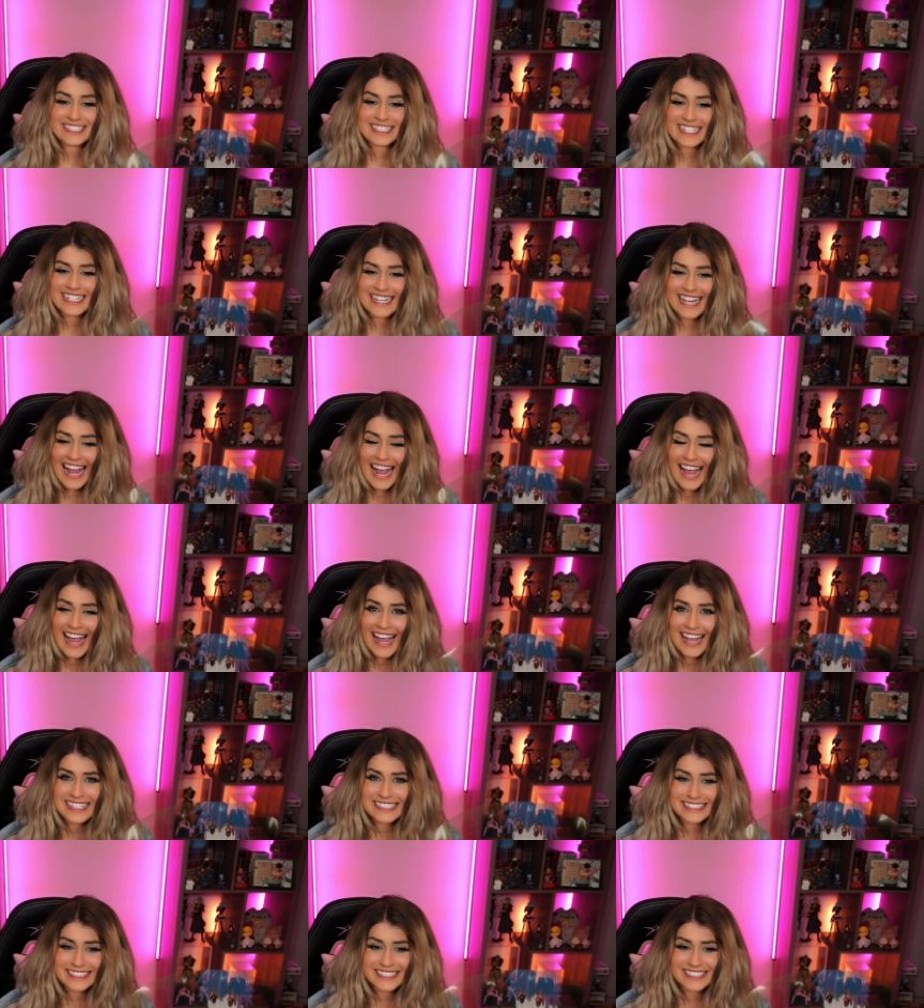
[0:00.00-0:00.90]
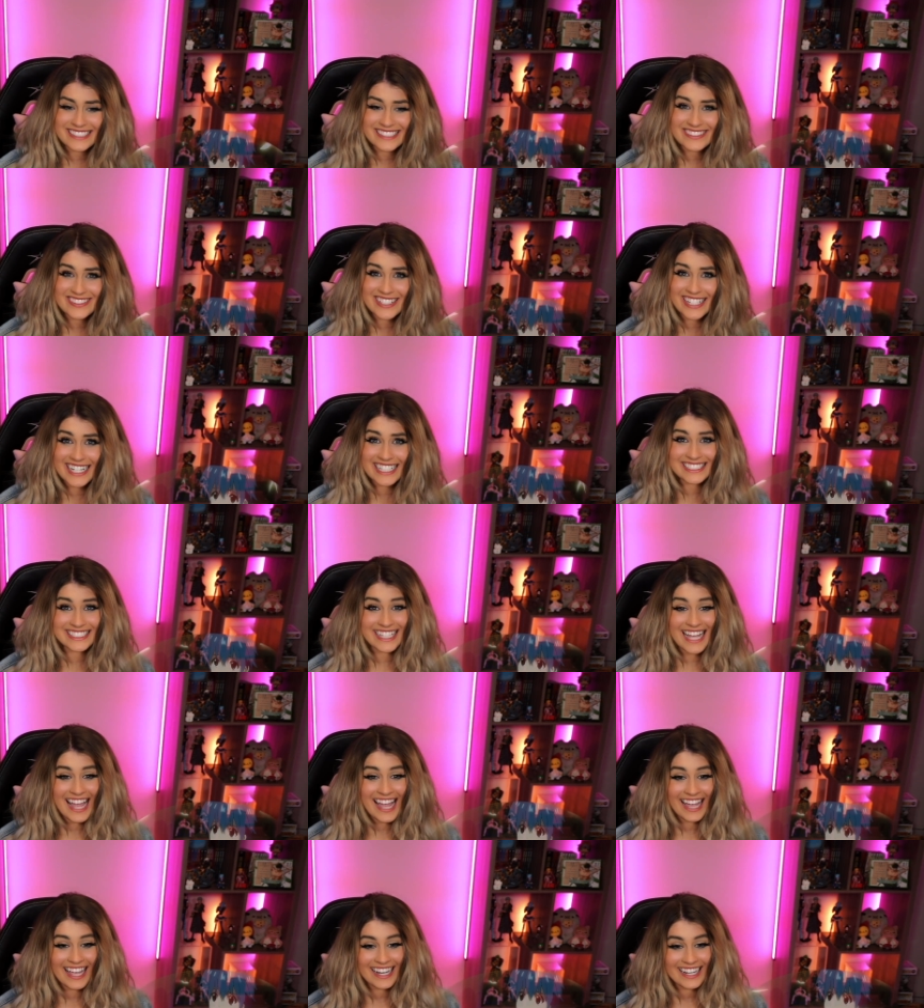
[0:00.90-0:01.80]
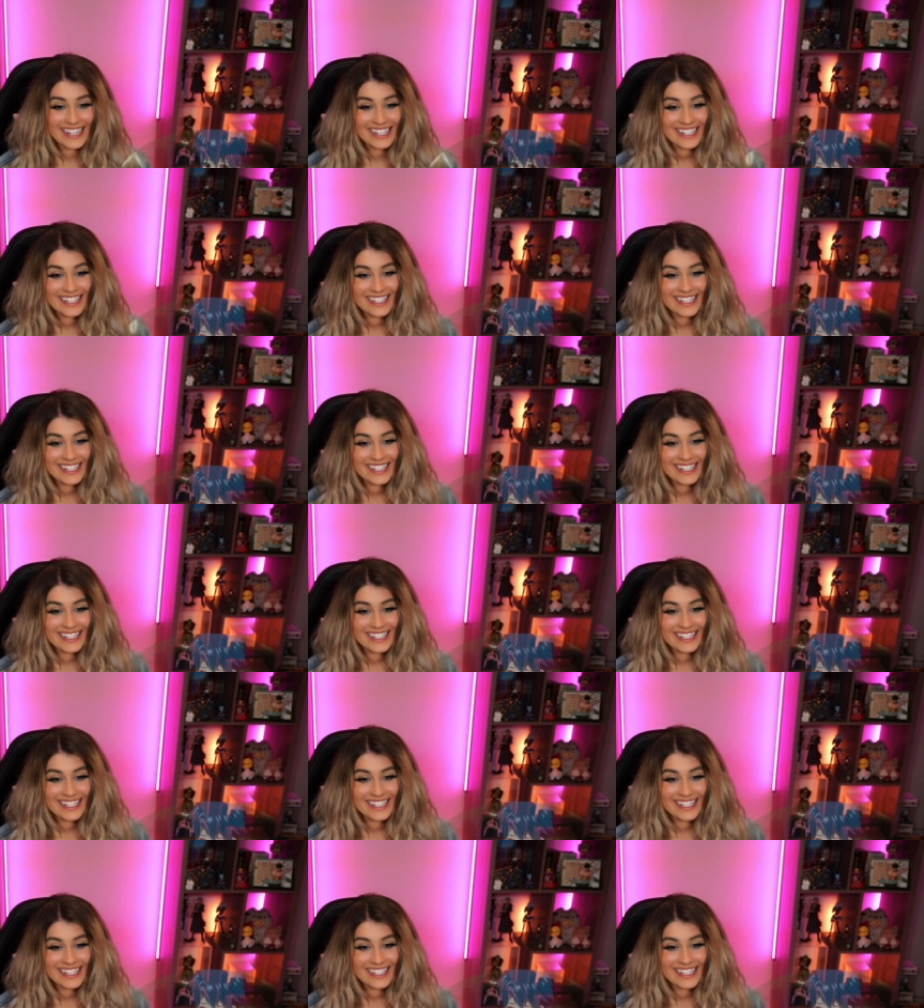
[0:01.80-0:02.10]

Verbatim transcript: like cats? What is that?